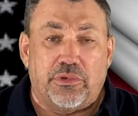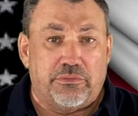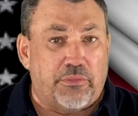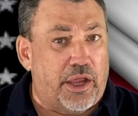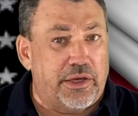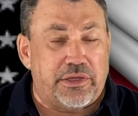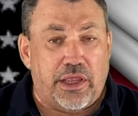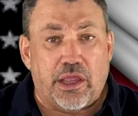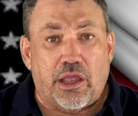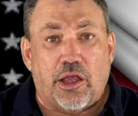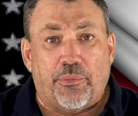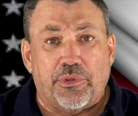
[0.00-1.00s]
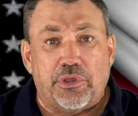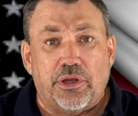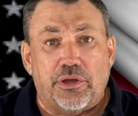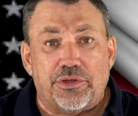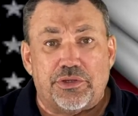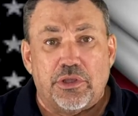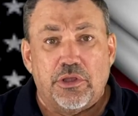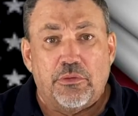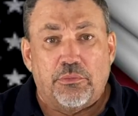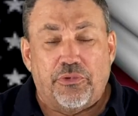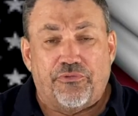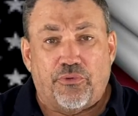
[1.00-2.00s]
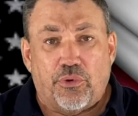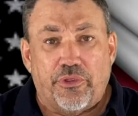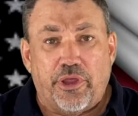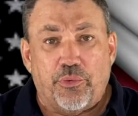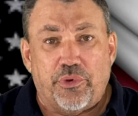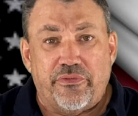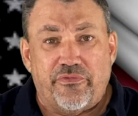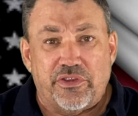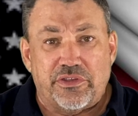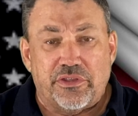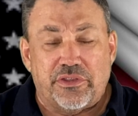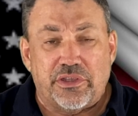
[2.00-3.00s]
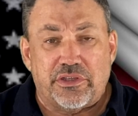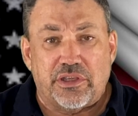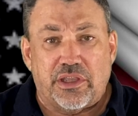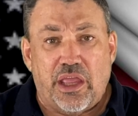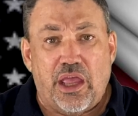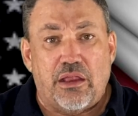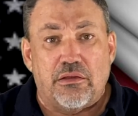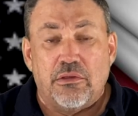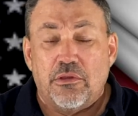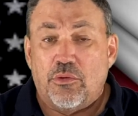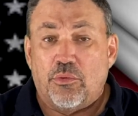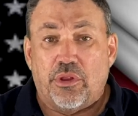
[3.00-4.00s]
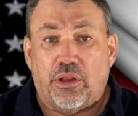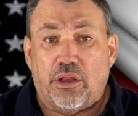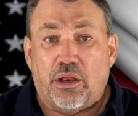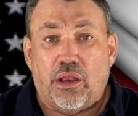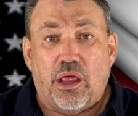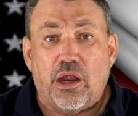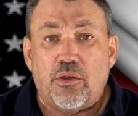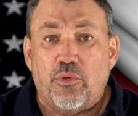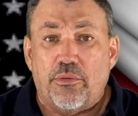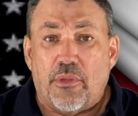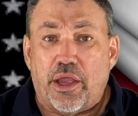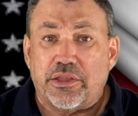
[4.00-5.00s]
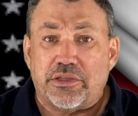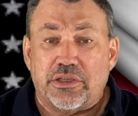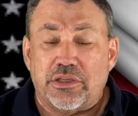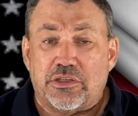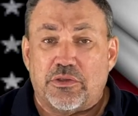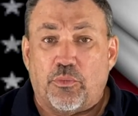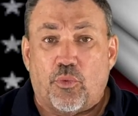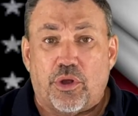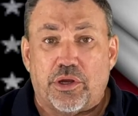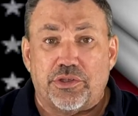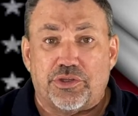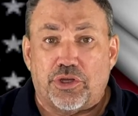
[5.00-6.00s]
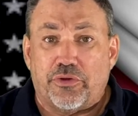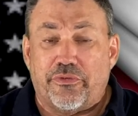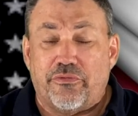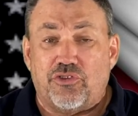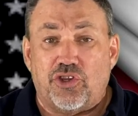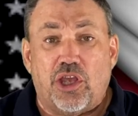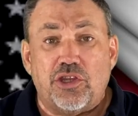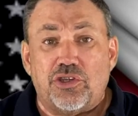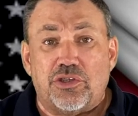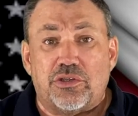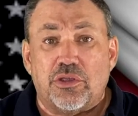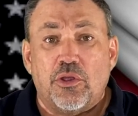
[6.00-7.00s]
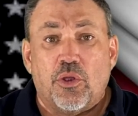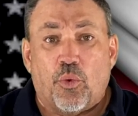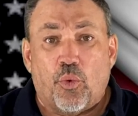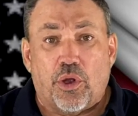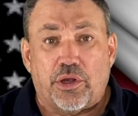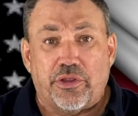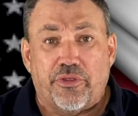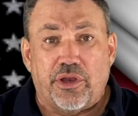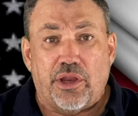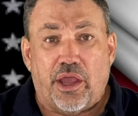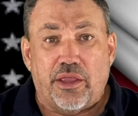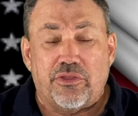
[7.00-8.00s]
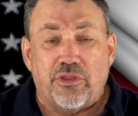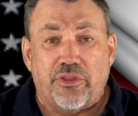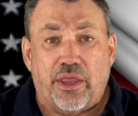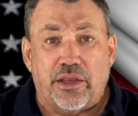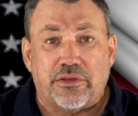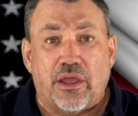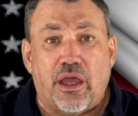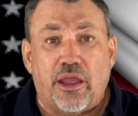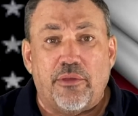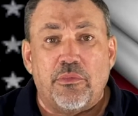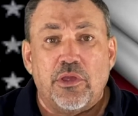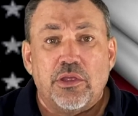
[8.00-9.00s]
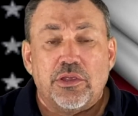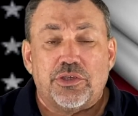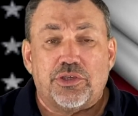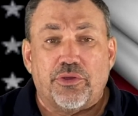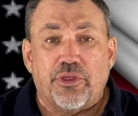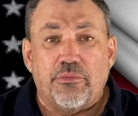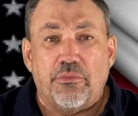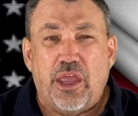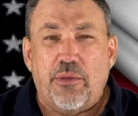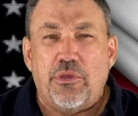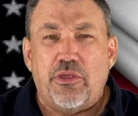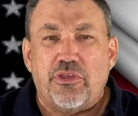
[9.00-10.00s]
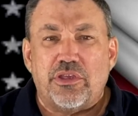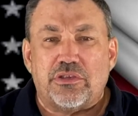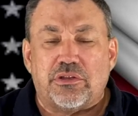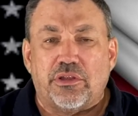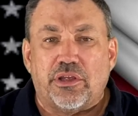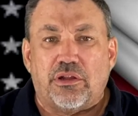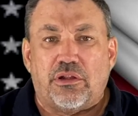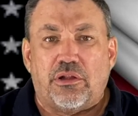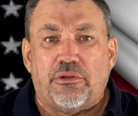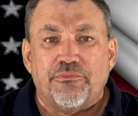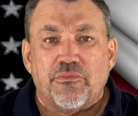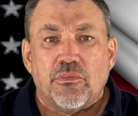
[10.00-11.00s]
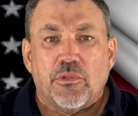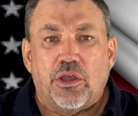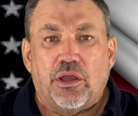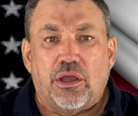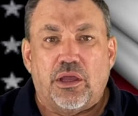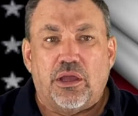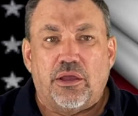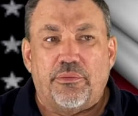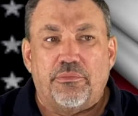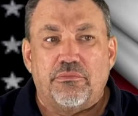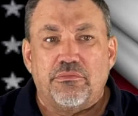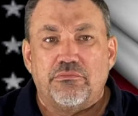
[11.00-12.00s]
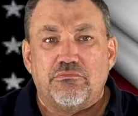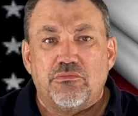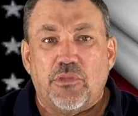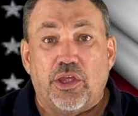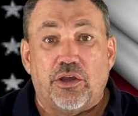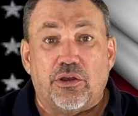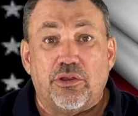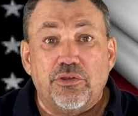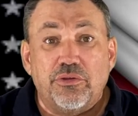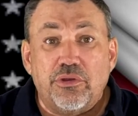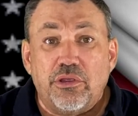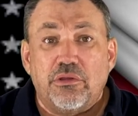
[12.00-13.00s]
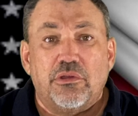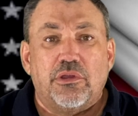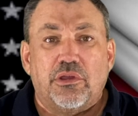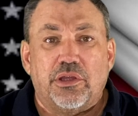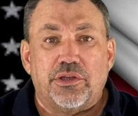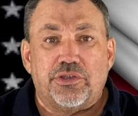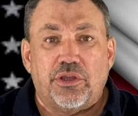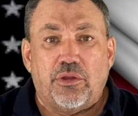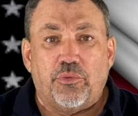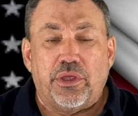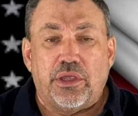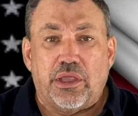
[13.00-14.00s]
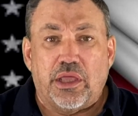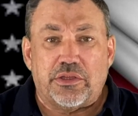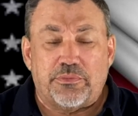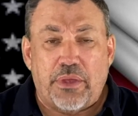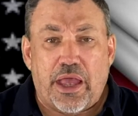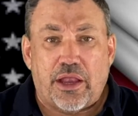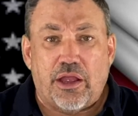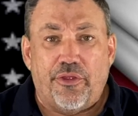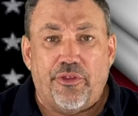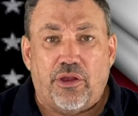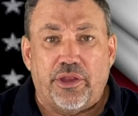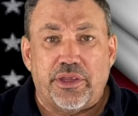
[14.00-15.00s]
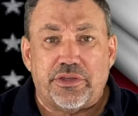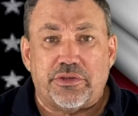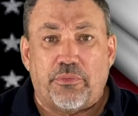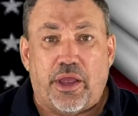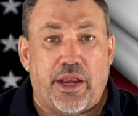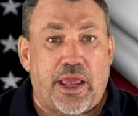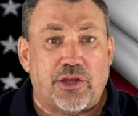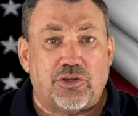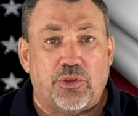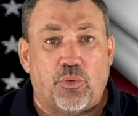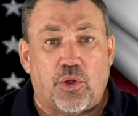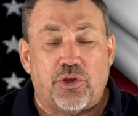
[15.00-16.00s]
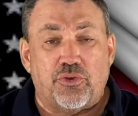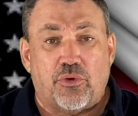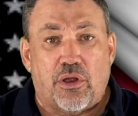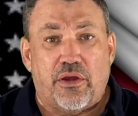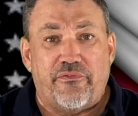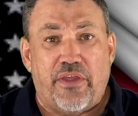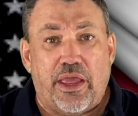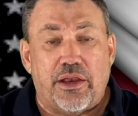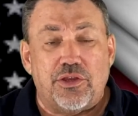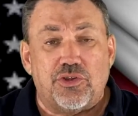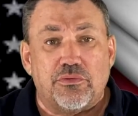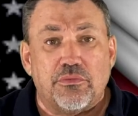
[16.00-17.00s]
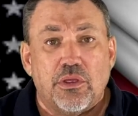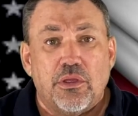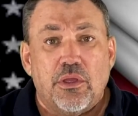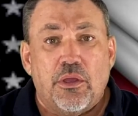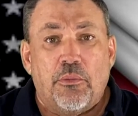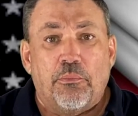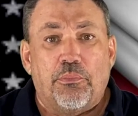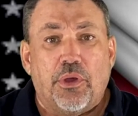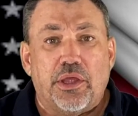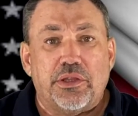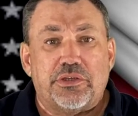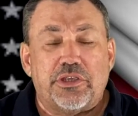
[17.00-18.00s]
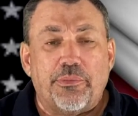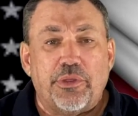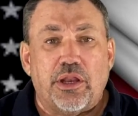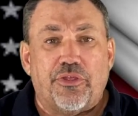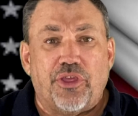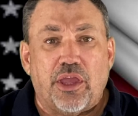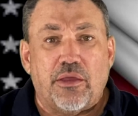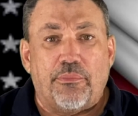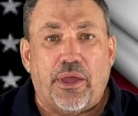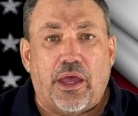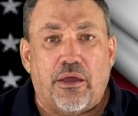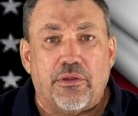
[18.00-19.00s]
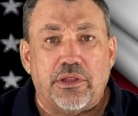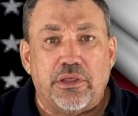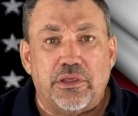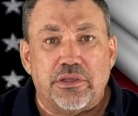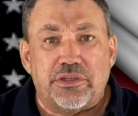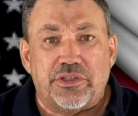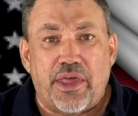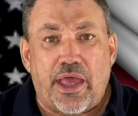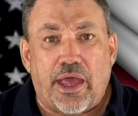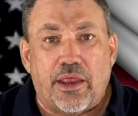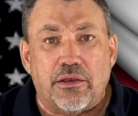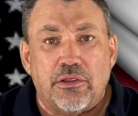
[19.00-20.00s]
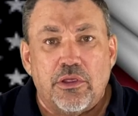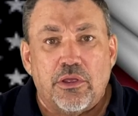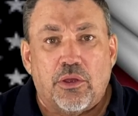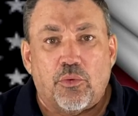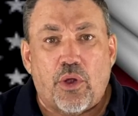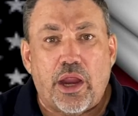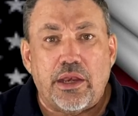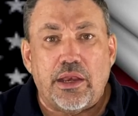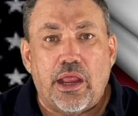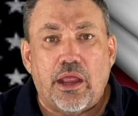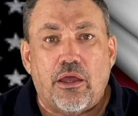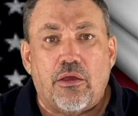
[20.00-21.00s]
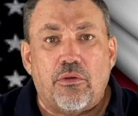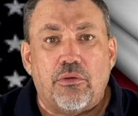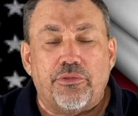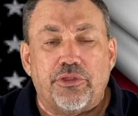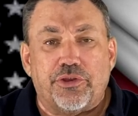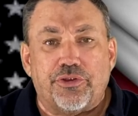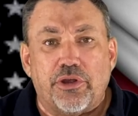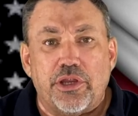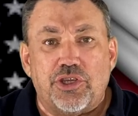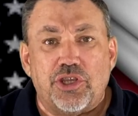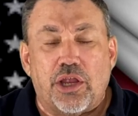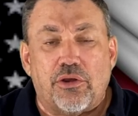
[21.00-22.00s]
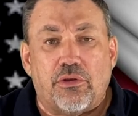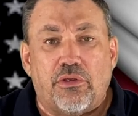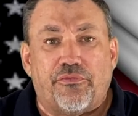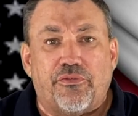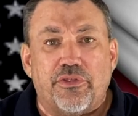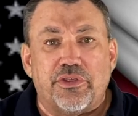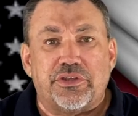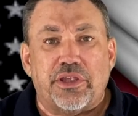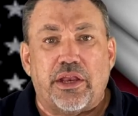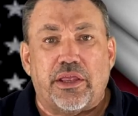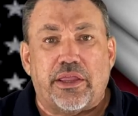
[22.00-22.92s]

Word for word: might take a couple of years before they revisit this again. With a little luck, we might see some more conservative judges work to the ninth in that time, so that maybe this little um, interlude until we gets back on the list might actually work to our advantage. But something to think about is that right now, the Attorney General for the state of